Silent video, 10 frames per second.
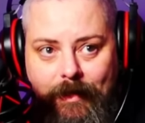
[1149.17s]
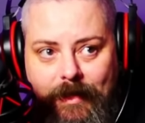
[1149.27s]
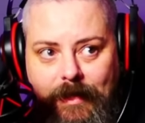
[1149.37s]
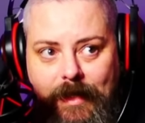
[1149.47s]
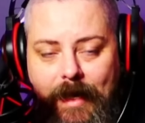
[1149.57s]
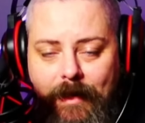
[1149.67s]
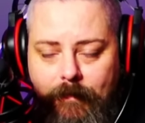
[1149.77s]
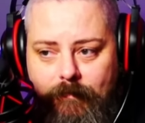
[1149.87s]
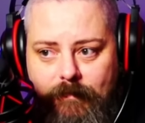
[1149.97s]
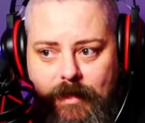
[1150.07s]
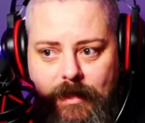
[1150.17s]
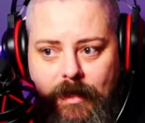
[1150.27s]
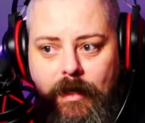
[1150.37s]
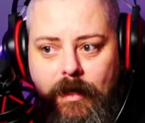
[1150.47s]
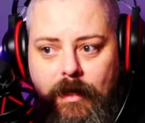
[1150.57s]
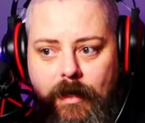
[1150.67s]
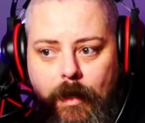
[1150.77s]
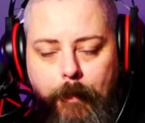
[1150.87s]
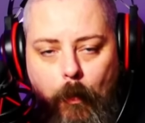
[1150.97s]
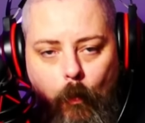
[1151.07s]
Yeah.
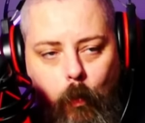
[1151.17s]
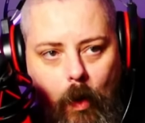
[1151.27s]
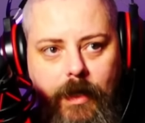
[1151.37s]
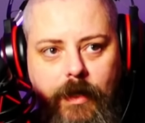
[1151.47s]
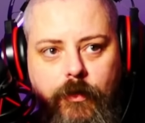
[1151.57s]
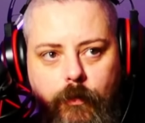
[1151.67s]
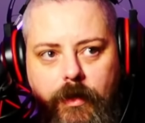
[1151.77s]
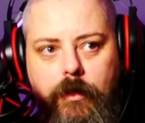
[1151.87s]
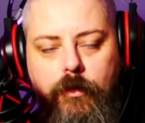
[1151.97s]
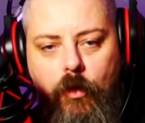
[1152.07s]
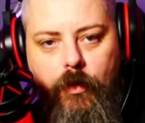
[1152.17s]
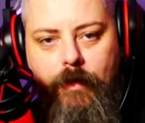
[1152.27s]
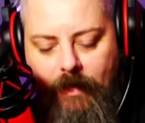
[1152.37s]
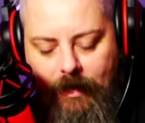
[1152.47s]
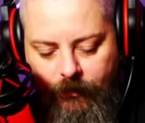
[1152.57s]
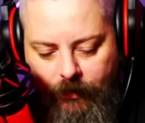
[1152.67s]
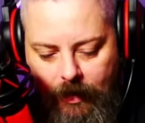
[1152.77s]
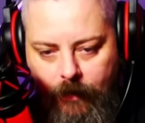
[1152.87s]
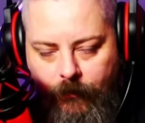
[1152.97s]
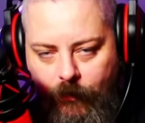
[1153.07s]
But why do they not
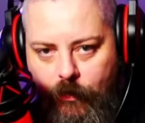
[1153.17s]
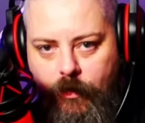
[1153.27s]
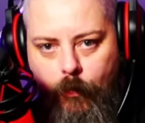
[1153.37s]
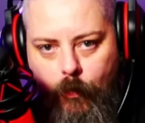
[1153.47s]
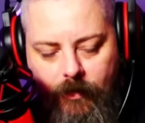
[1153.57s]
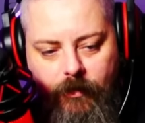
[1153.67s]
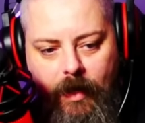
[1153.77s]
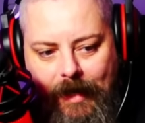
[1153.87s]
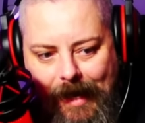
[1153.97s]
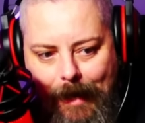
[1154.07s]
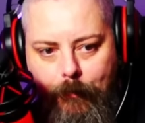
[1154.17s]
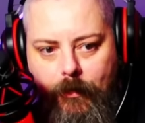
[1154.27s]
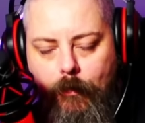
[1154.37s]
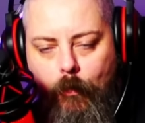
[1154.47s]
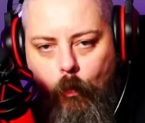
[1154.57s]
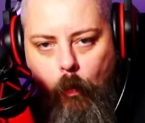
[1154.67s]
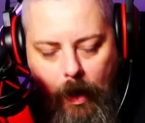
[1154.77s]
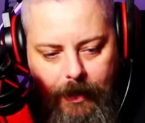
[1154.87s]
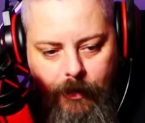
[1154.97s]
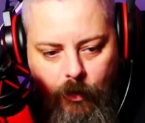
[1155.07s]
investigate it further with a camera?
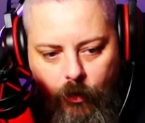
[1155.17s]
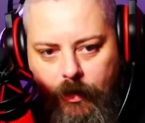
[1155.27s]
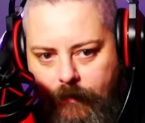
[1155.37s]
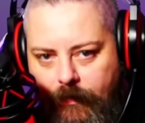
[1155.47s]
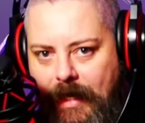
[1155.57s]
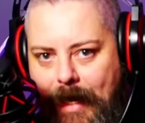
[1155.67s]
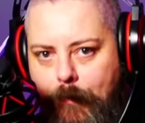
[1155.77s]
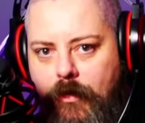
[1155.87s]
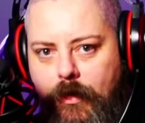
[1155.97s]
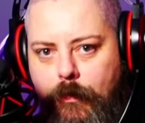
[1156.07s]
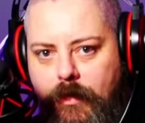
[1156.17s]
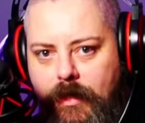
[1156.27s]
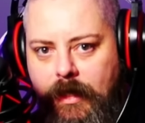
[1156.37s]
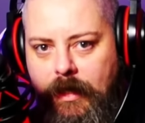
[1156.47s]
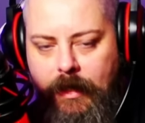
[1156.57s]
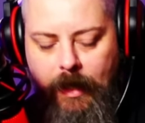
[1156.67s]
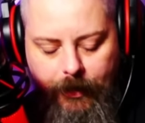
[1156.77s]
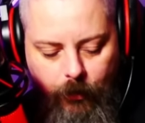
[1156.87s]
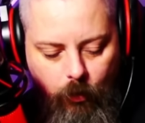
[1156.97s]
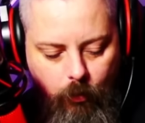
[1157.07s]
Why not leave a camera out there?
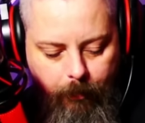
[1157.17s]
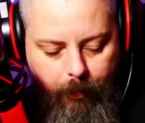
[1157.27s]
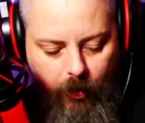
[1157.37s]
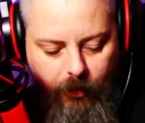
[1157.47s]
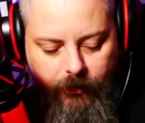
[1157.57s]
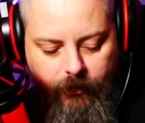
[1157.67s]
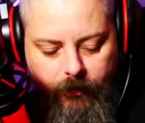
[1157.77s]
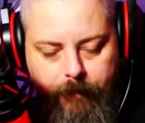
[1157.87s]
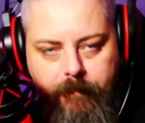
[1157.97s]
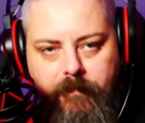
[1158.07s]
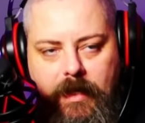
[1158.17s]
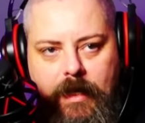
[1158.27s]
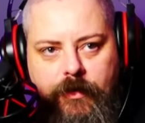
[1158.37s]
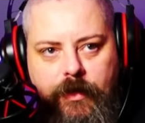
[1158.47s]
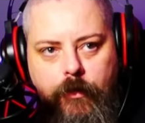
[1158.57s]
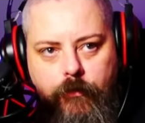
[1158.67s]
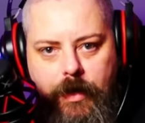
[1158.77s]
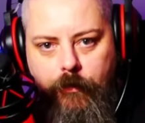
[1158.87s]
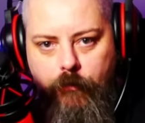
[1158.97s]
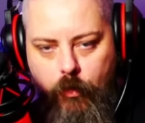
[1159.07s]
At no point is it a
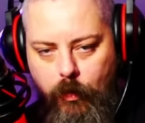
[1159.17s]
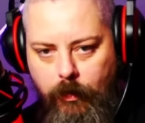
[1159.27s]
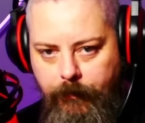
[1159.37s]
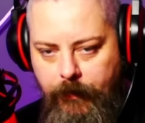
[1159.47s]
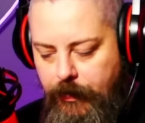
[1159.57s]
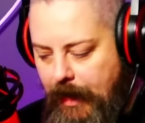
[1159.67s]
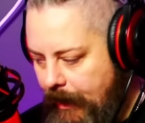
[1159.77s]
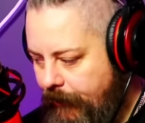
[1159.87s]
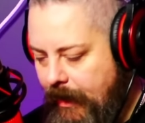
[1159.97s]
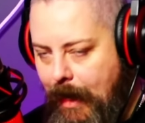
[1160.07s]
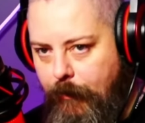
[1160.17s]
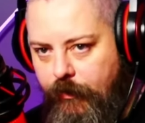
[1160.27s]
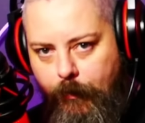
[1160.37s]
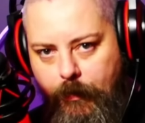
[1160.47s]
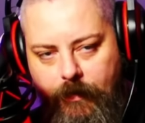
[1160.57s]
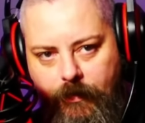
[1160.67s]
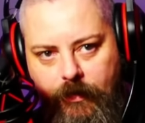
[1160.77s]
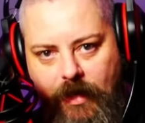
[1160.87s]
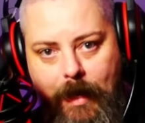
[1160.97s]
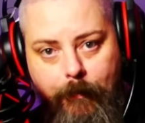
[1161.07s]
written rule that you can't leave a camera somewhere and
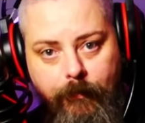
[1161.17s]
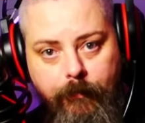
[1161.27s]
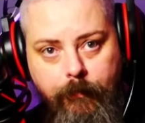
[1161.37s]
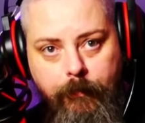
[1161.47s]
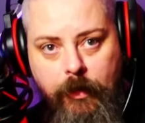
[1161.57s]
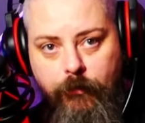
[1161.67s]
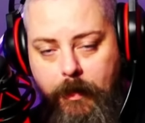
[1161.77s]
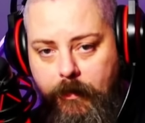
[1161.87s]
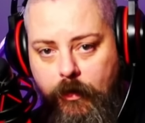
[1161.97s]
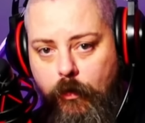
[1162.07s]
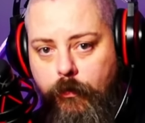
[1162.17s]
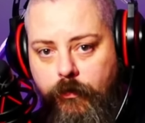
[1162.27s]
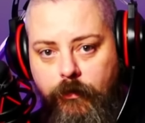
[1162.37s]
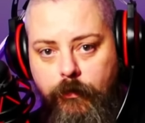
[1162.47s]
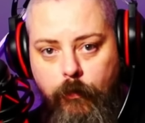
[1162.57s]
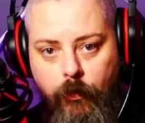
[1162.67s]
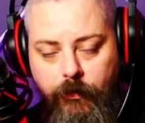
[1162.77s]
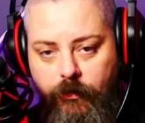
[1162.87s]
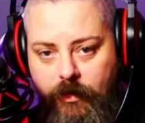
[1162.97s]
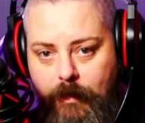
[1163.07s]
things happen because maybe the ghost doesn't want
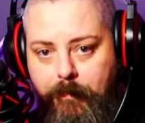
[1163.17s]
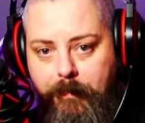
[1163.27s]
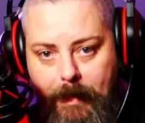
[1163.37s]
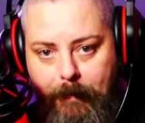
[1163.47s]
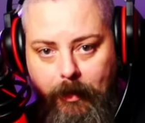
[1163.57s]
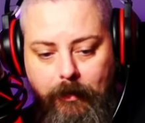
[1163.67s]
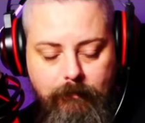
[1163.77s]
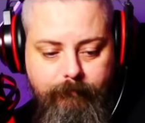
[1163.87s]
to see people.